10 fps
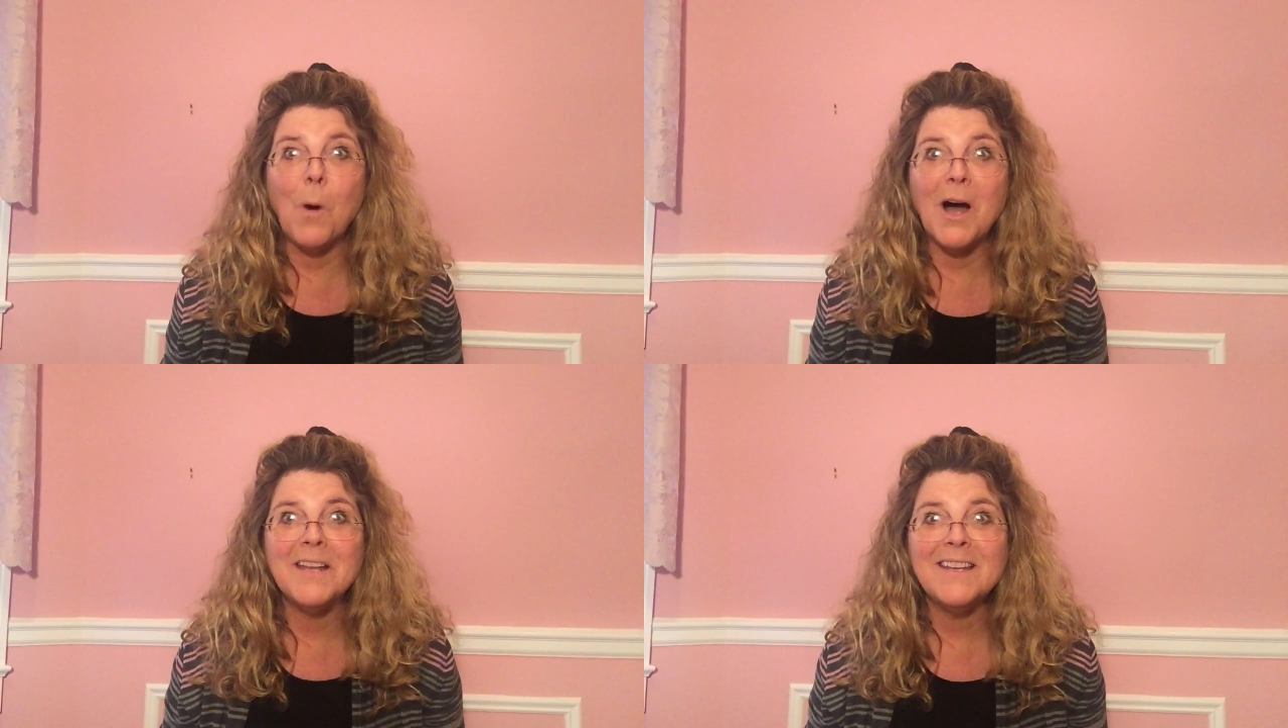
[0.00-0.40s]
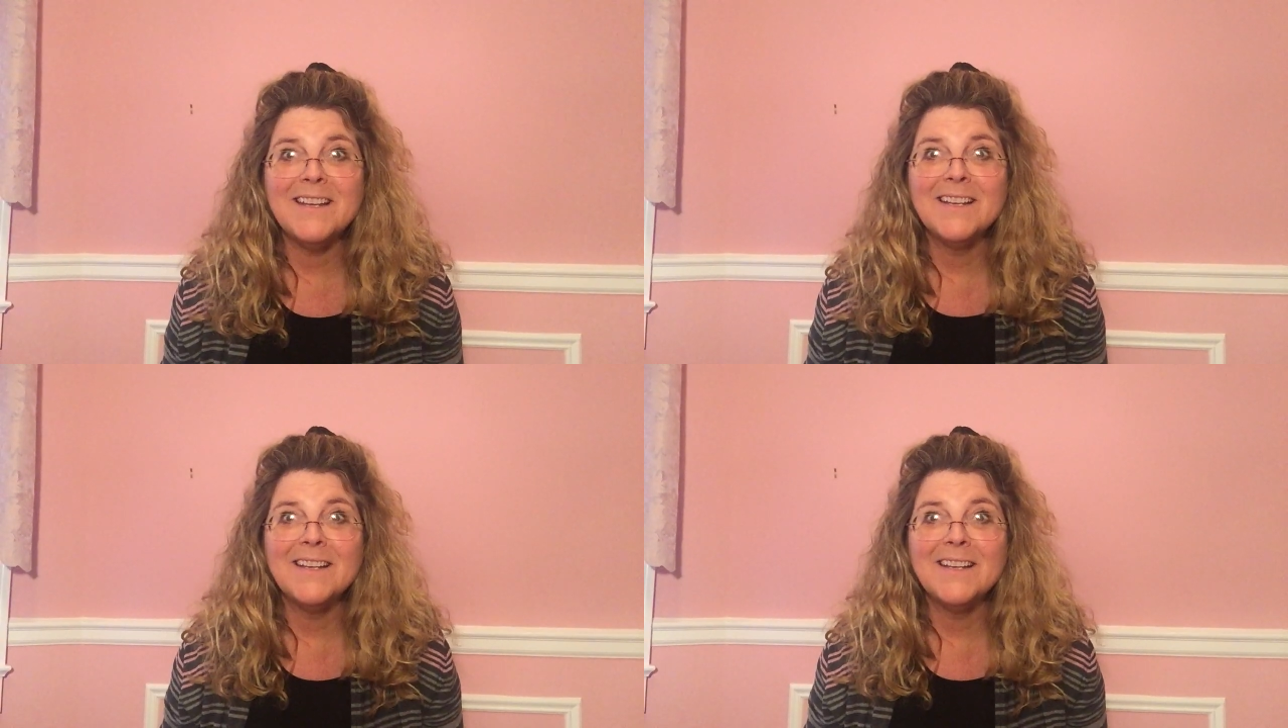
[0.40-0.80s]
One,
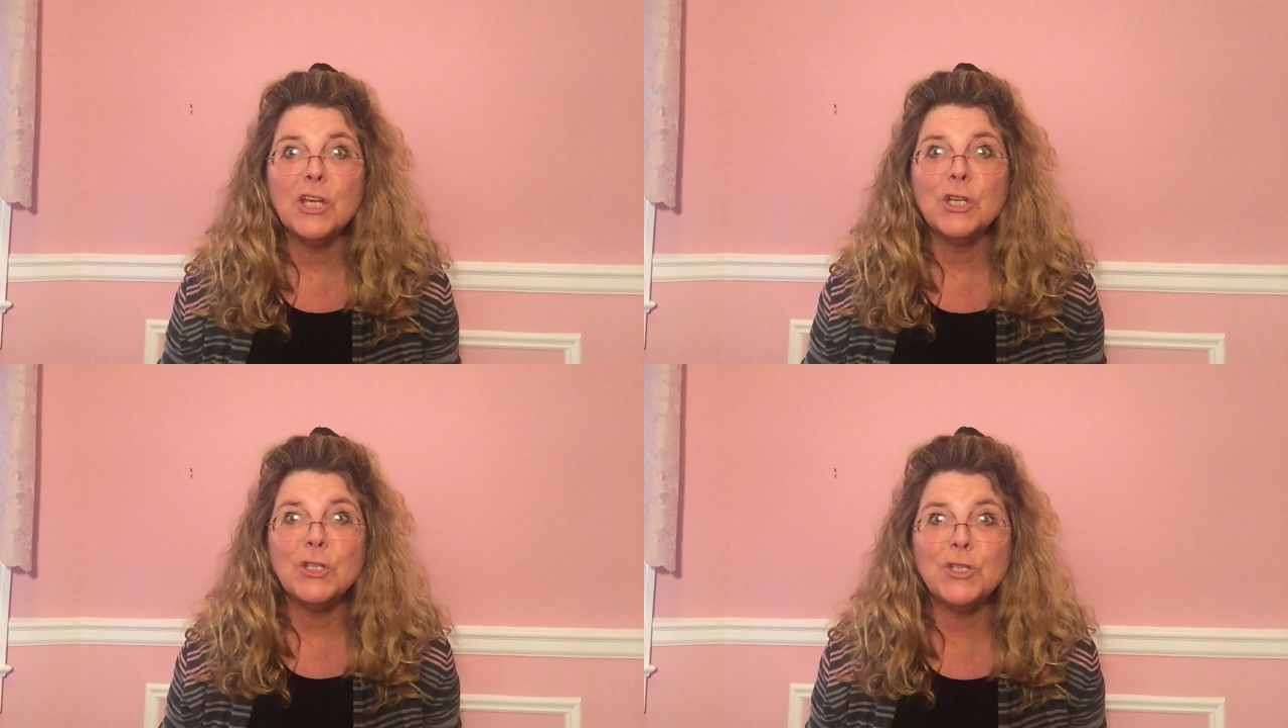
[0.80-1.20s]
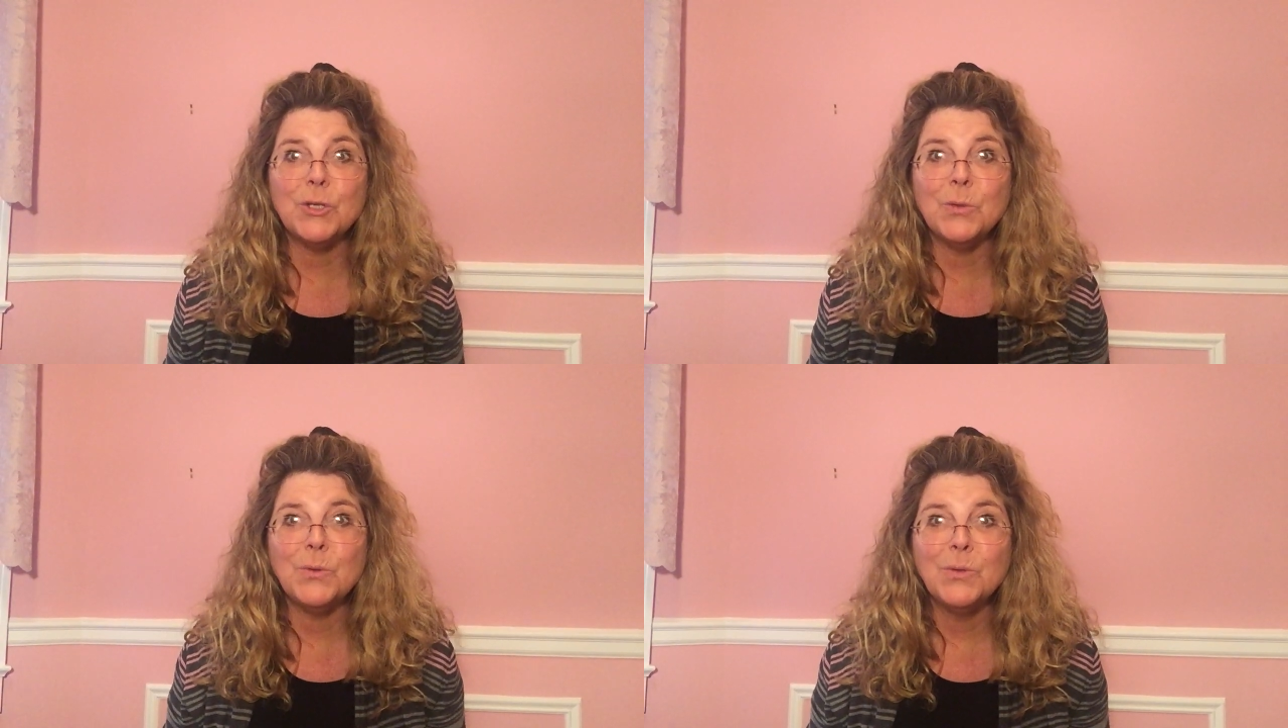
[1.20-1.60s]

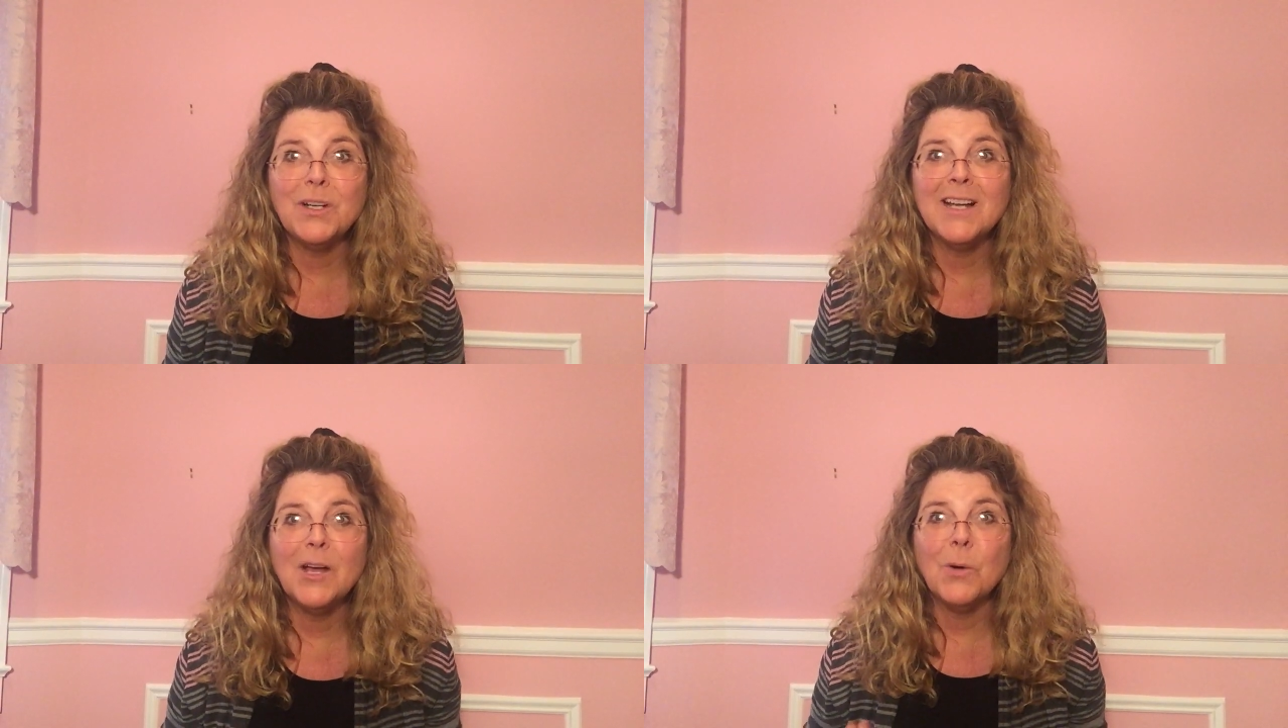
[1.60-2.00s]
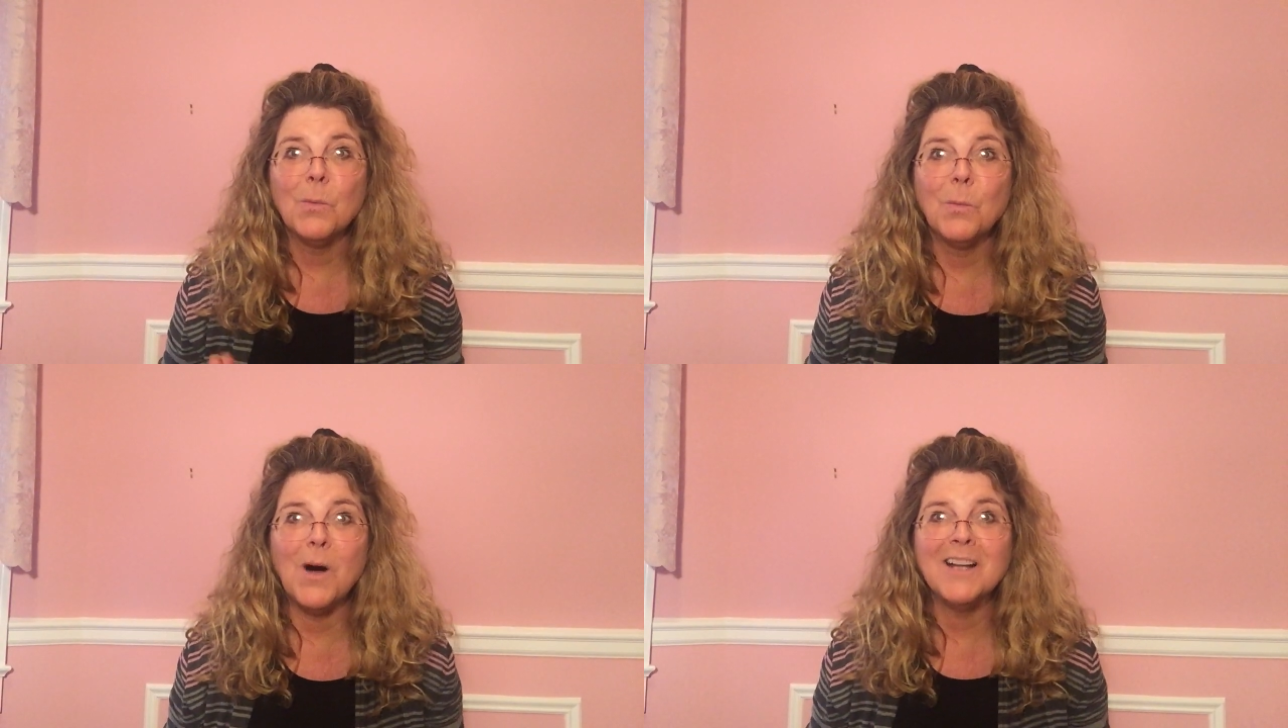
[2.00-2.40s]
two,
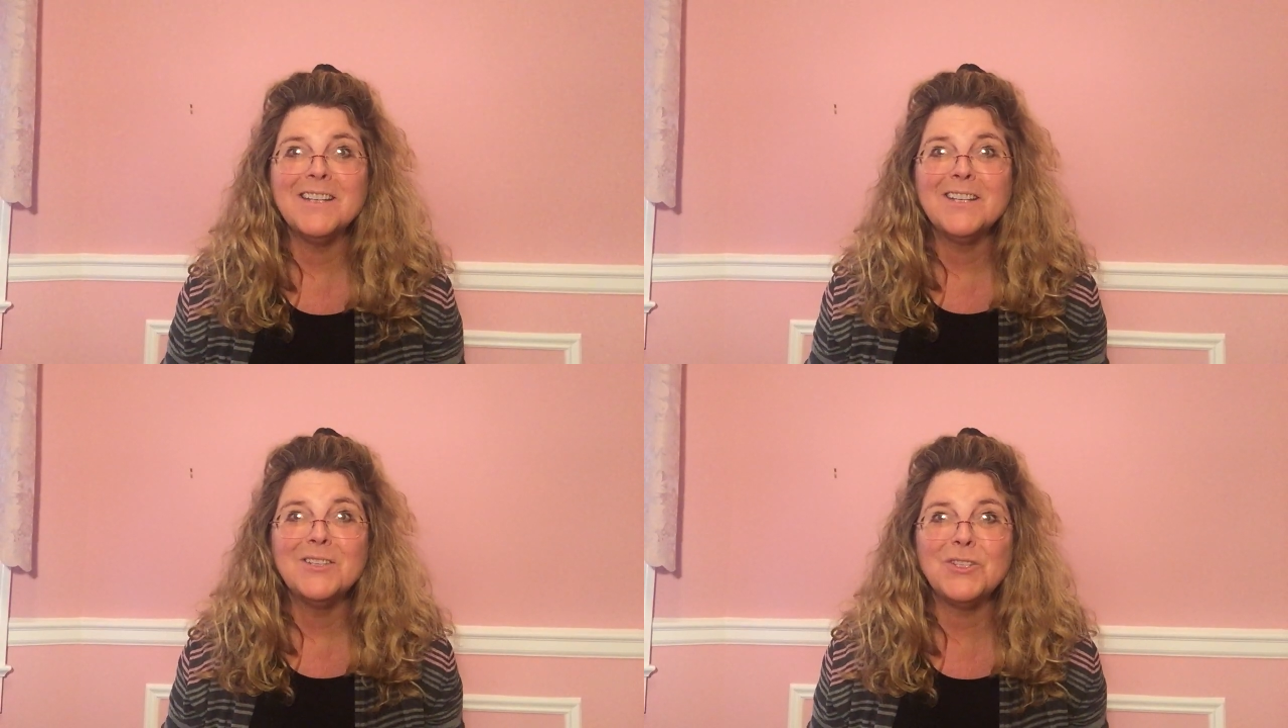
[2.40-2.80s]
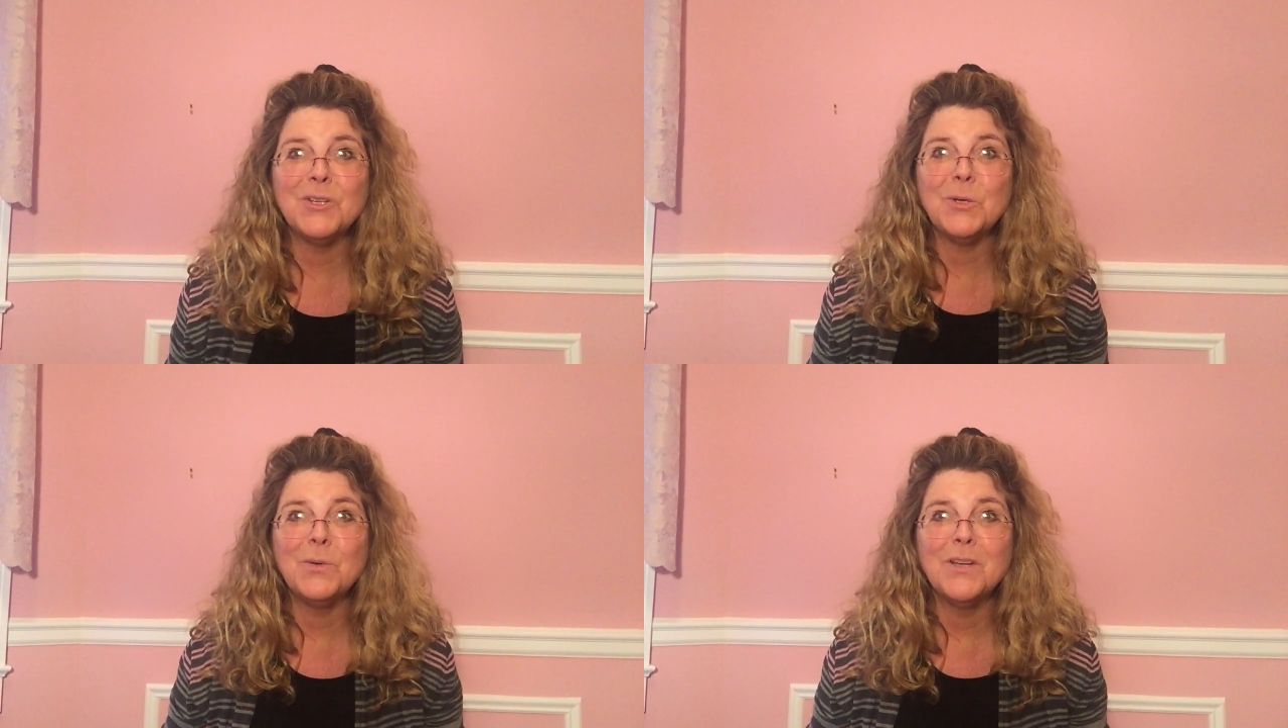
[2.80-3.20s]
one,
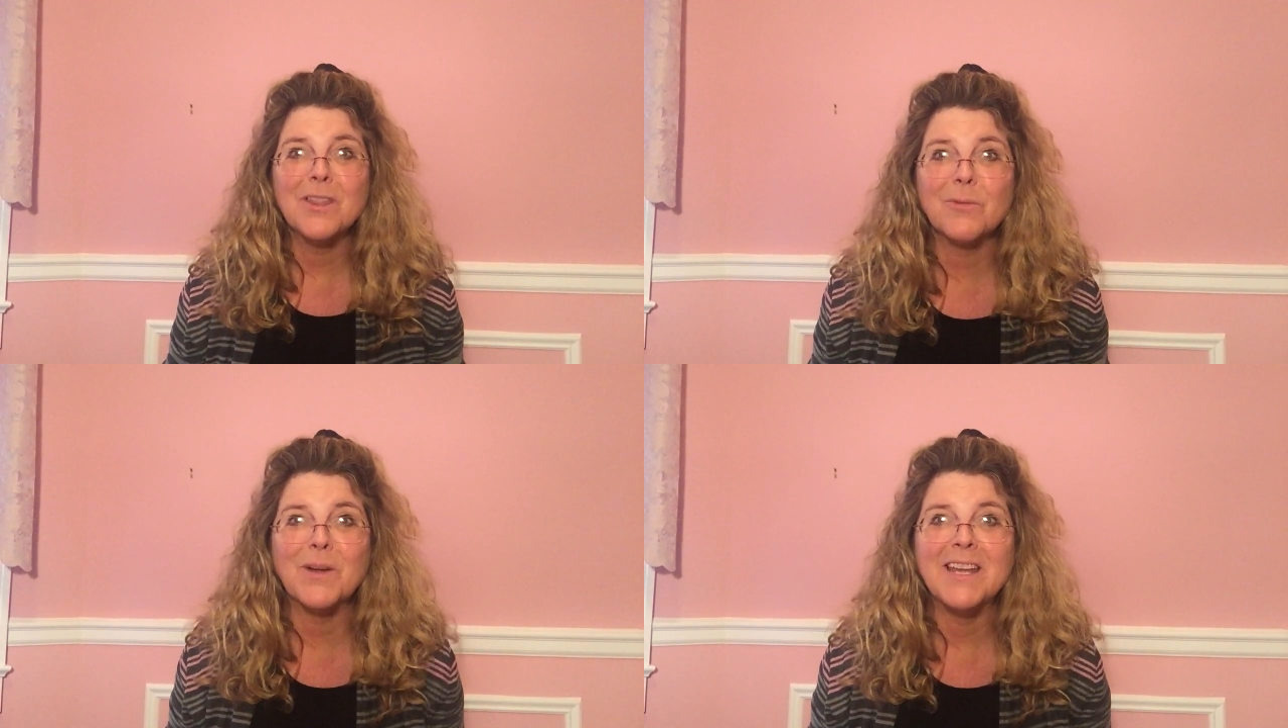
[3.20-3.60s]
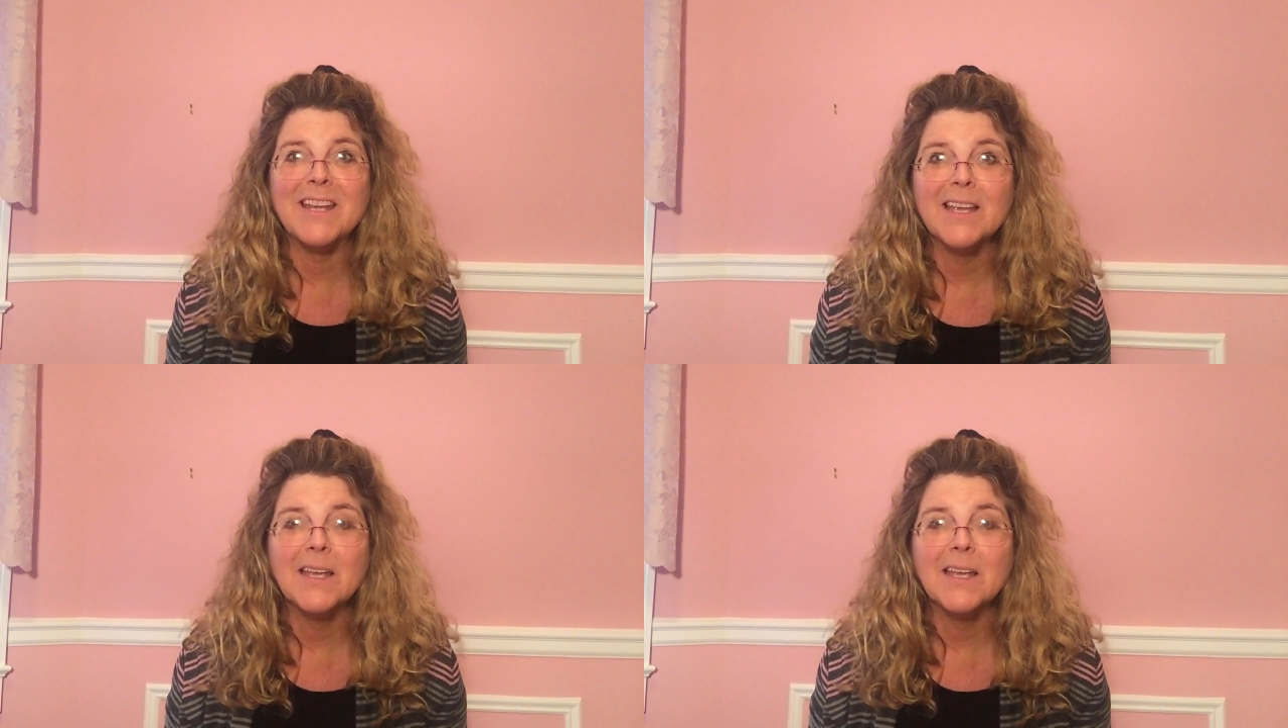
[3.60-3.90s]
two, three.